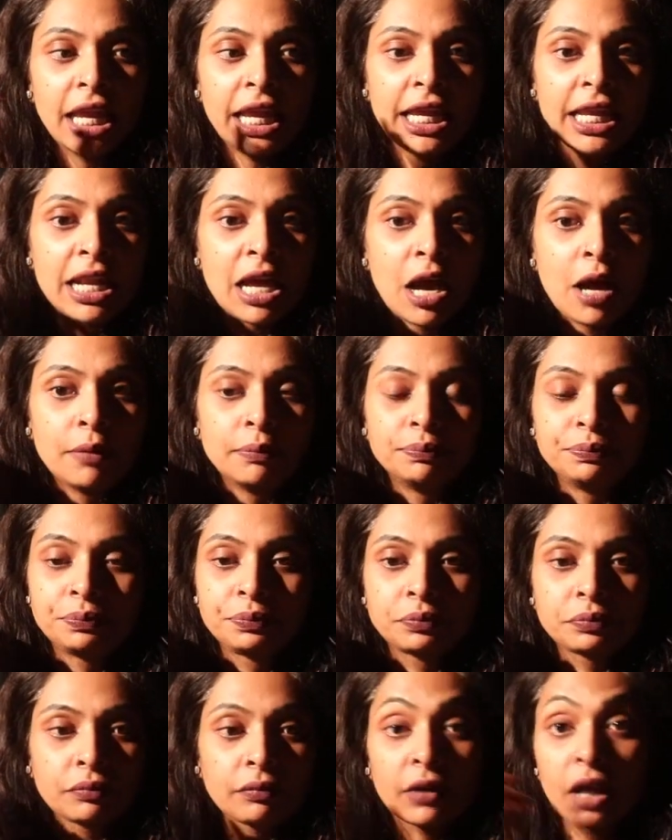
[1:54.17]
and I'm
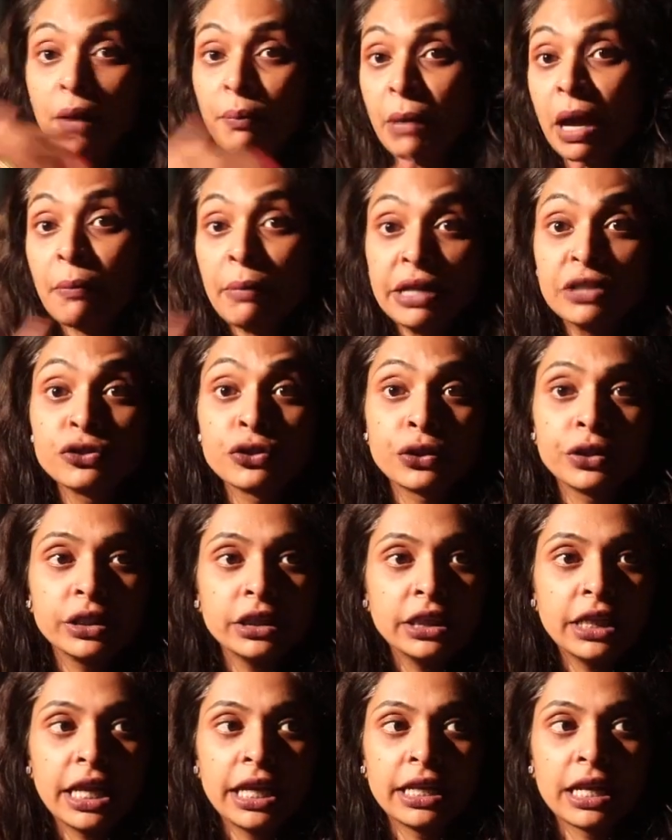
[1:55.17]
on my
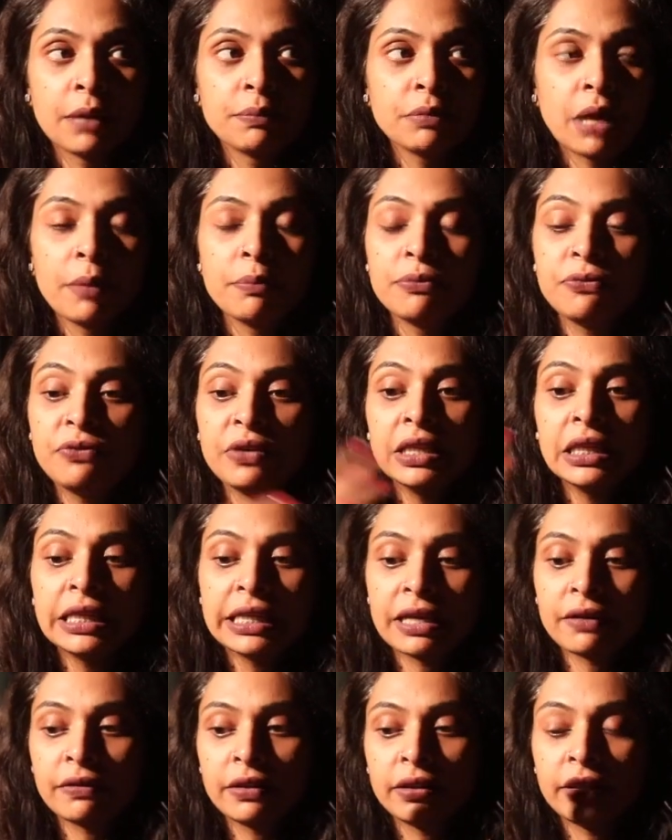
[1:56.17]
journey, and I'm
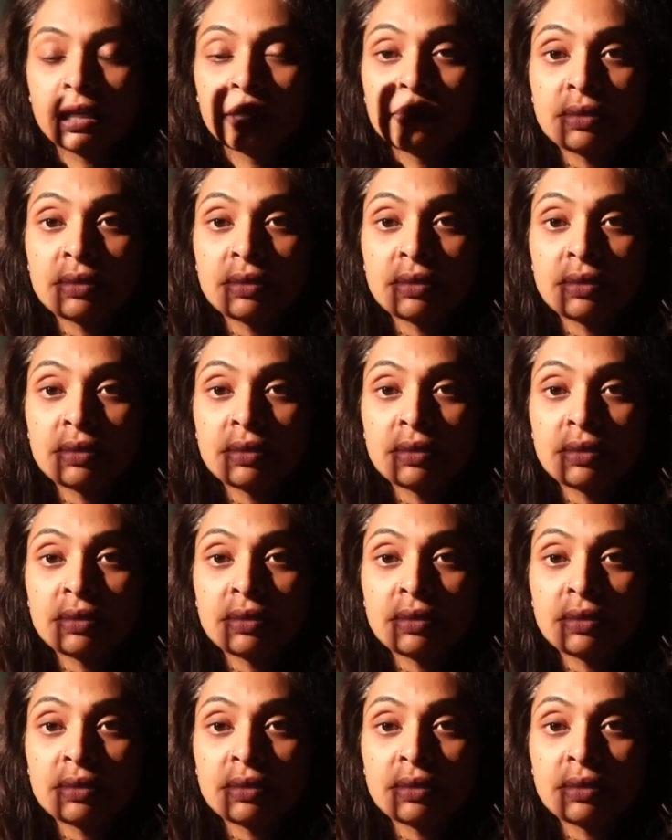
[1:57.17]
feeling everything.